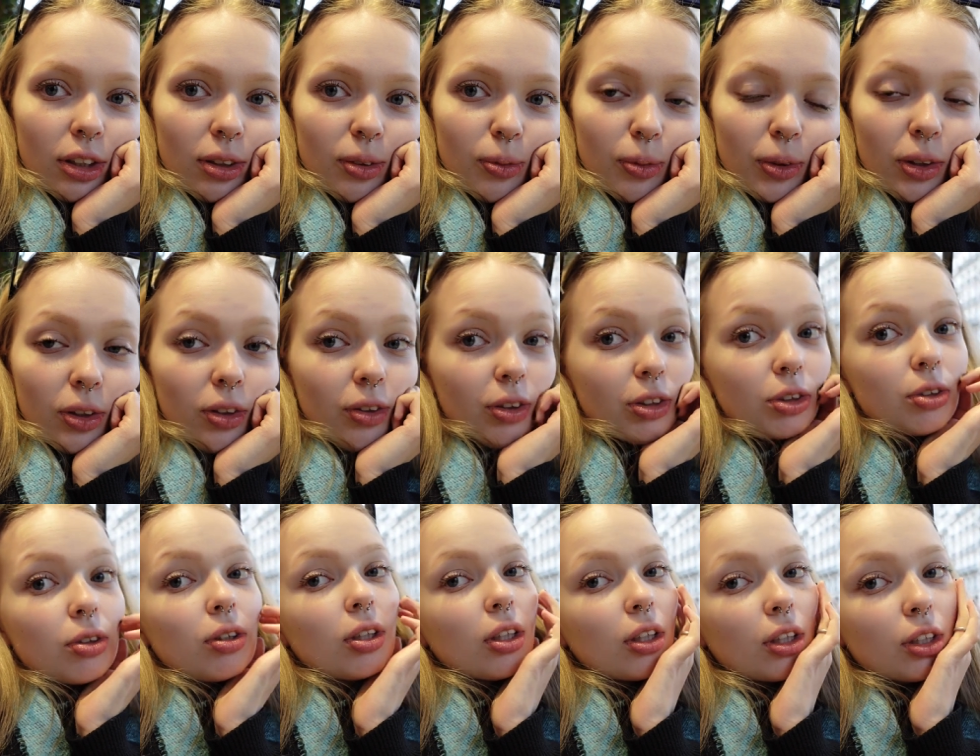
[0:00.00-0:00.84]
We're going
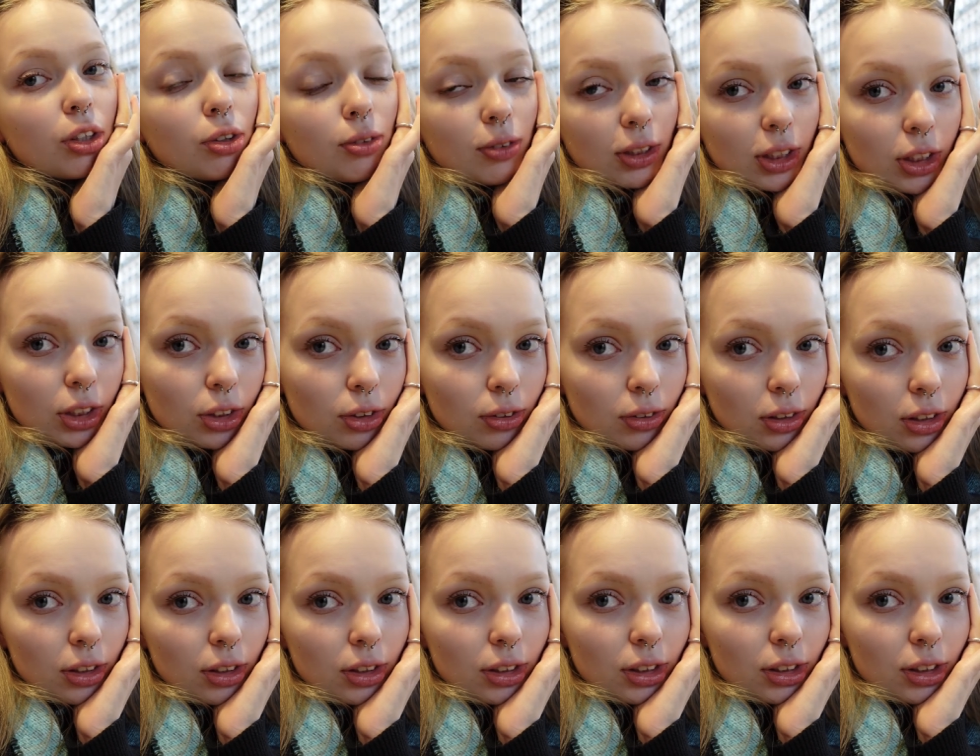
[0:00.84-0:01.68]
to a nice
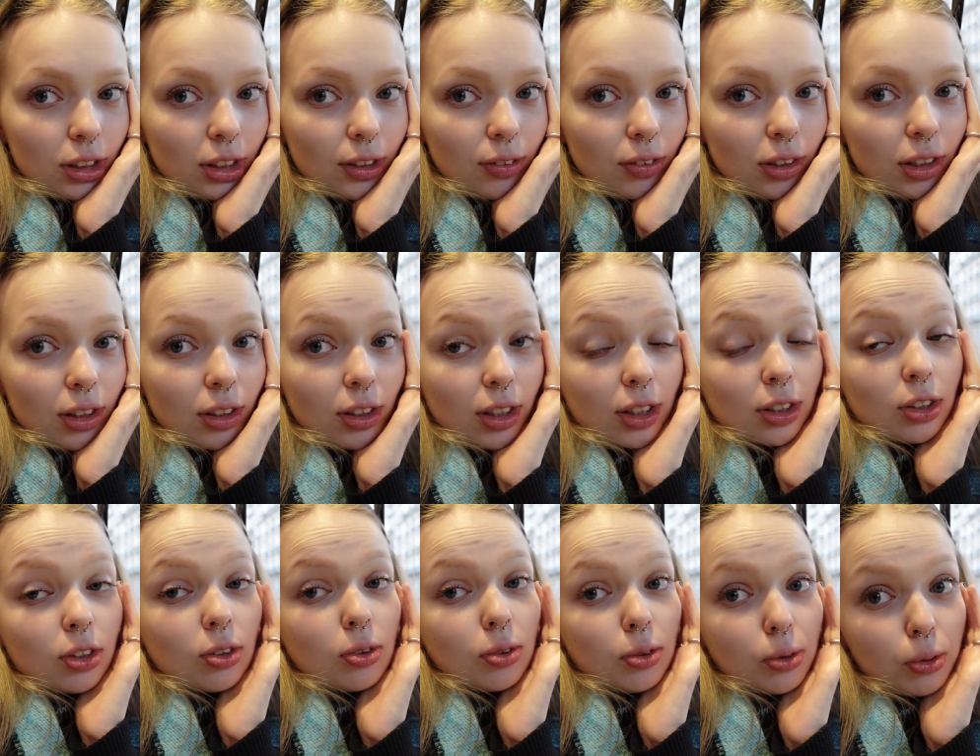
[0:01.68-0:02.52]
restaurant this evening, that's
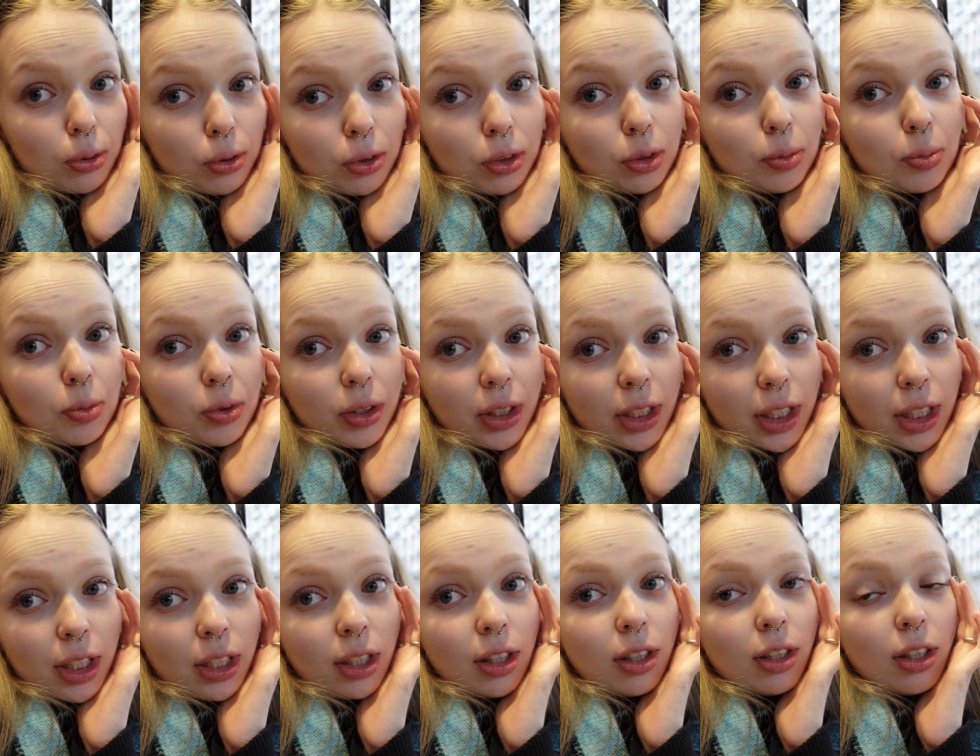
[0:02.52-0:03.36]
also
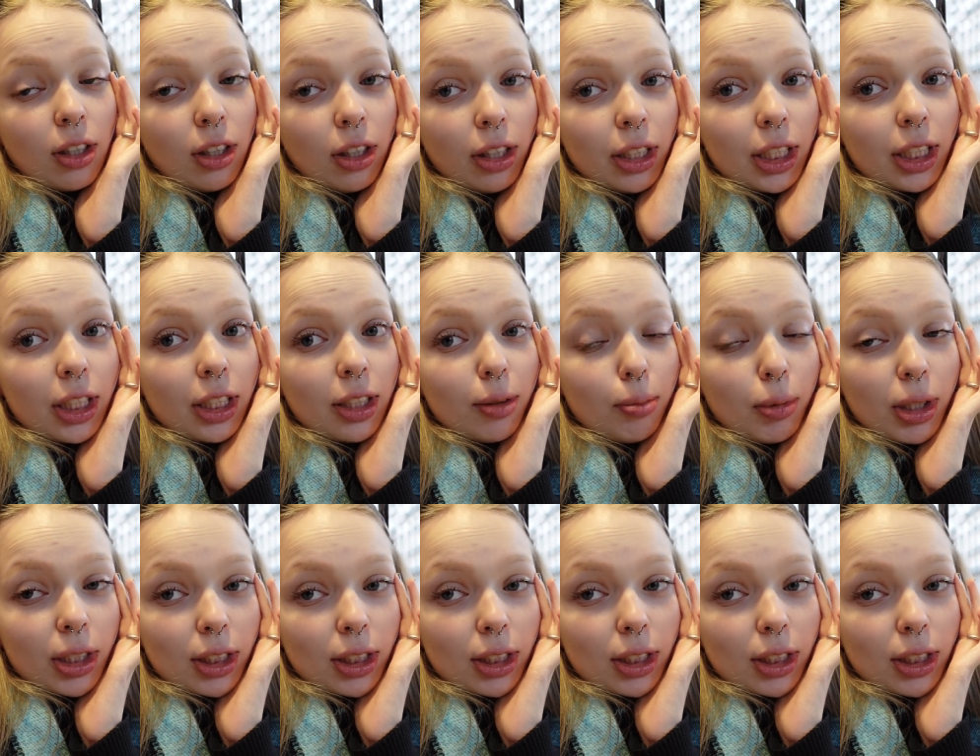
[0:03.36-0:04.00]
pretty goddamn